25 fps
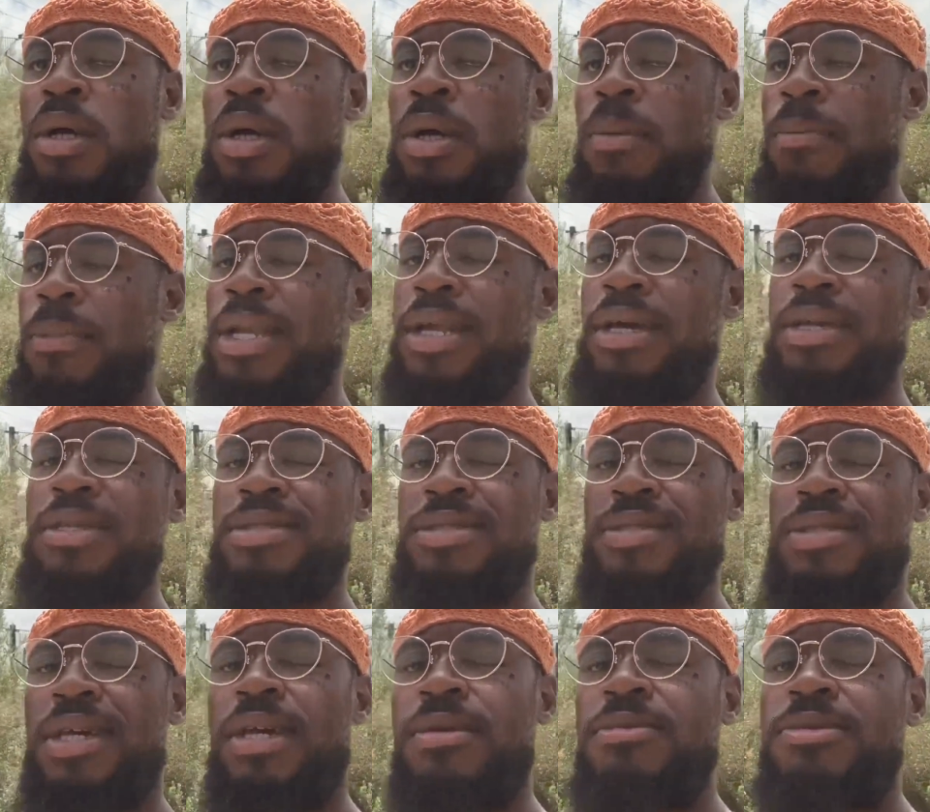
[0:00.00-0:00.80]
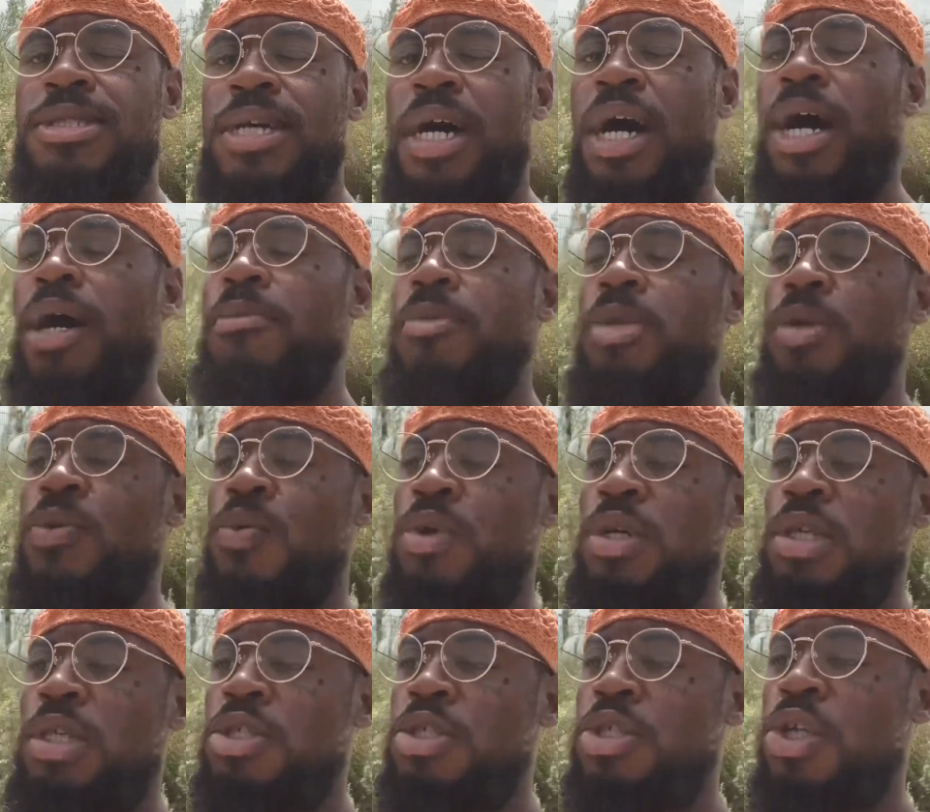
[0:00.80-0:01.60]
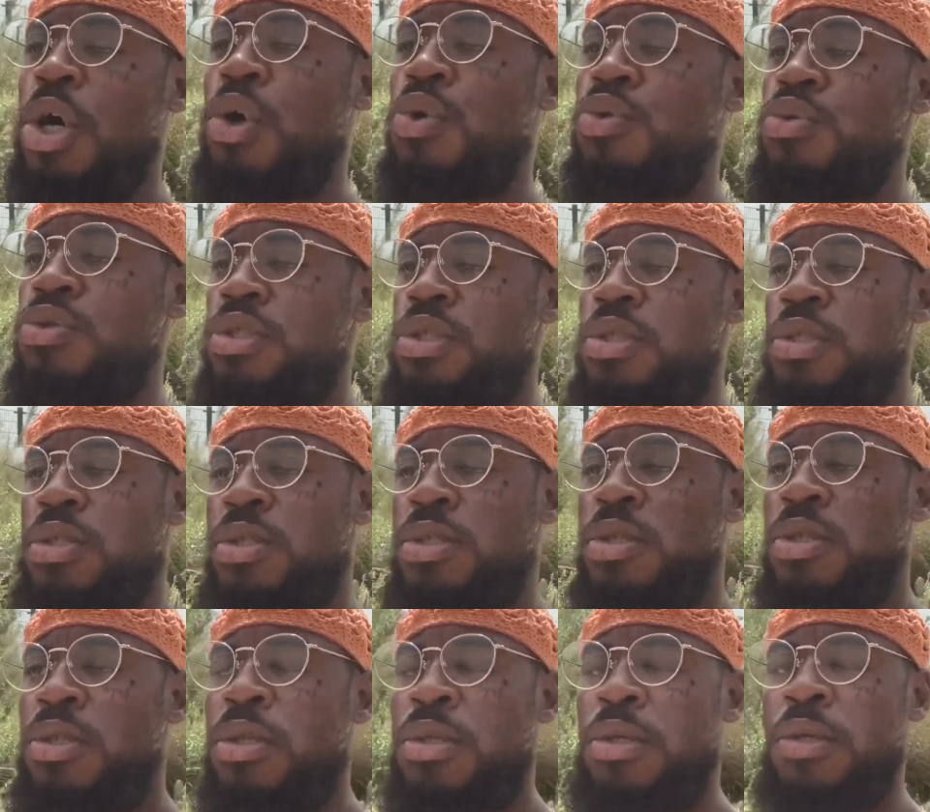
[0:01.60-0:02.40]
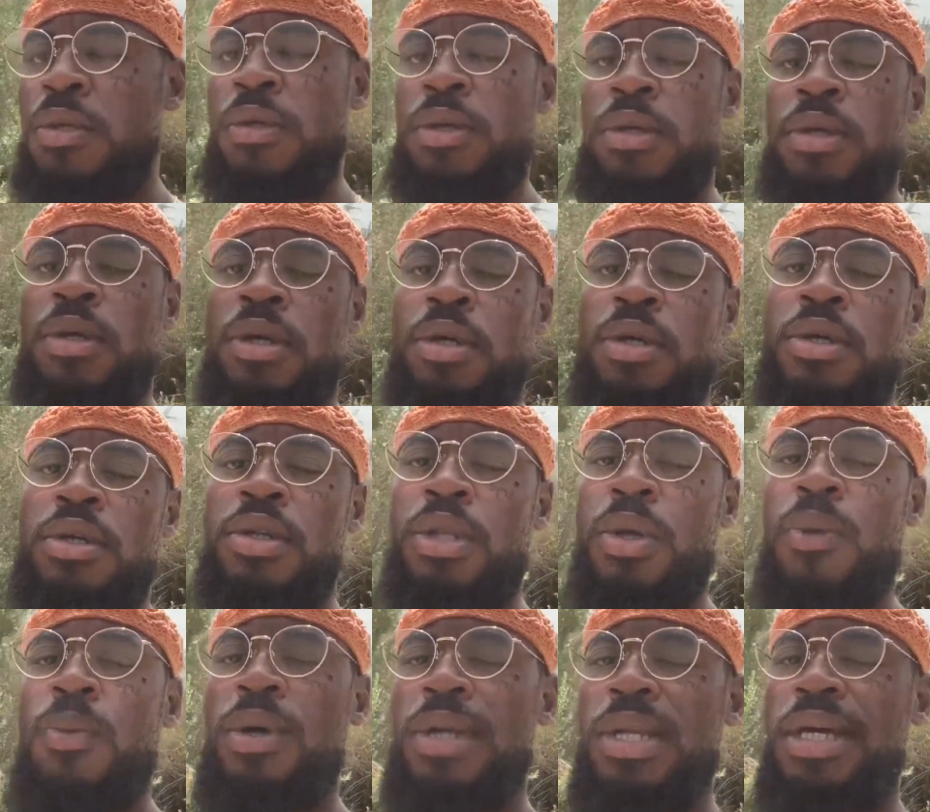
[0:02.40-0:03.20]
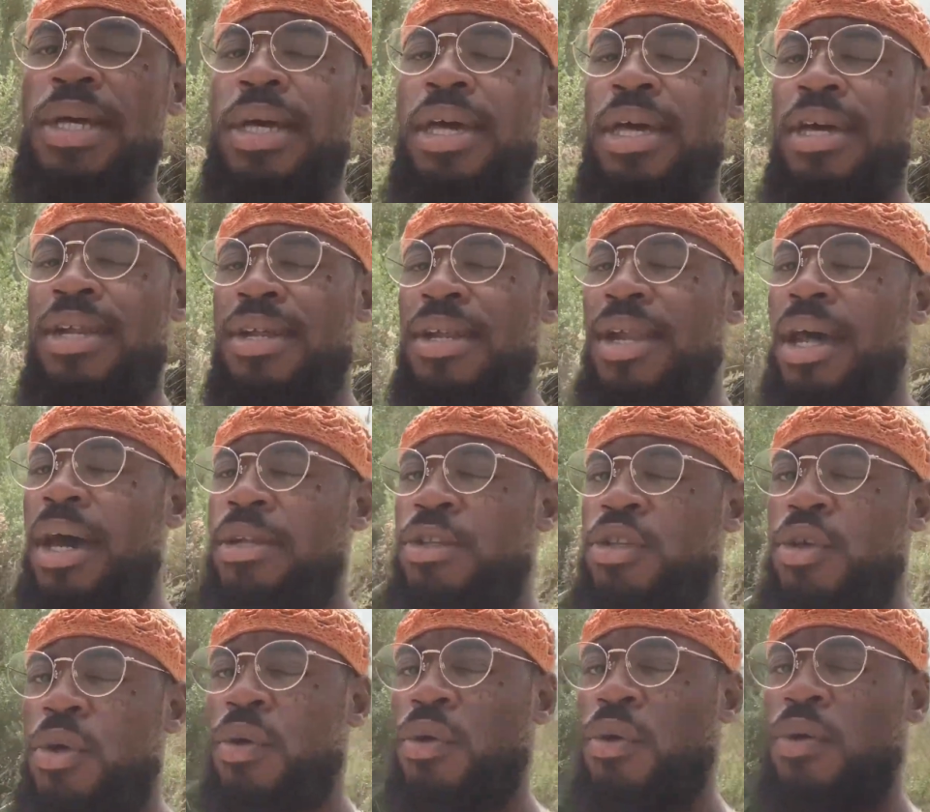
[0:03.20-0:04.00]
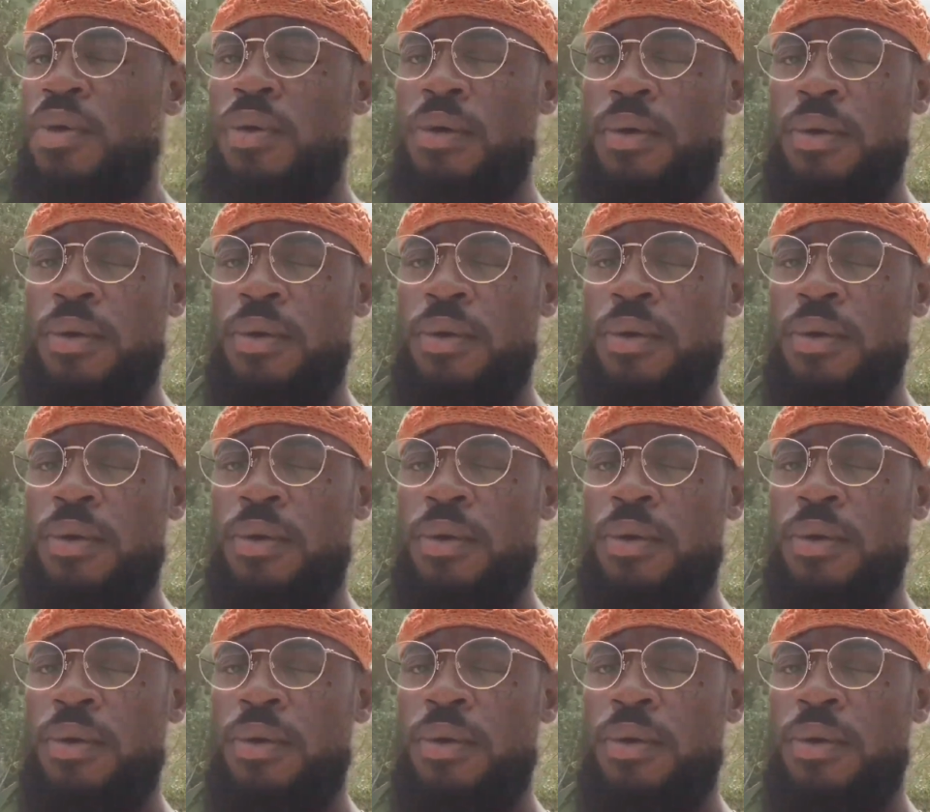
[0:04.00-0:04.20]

But at the same time, they want a dose. They want to hit it at though.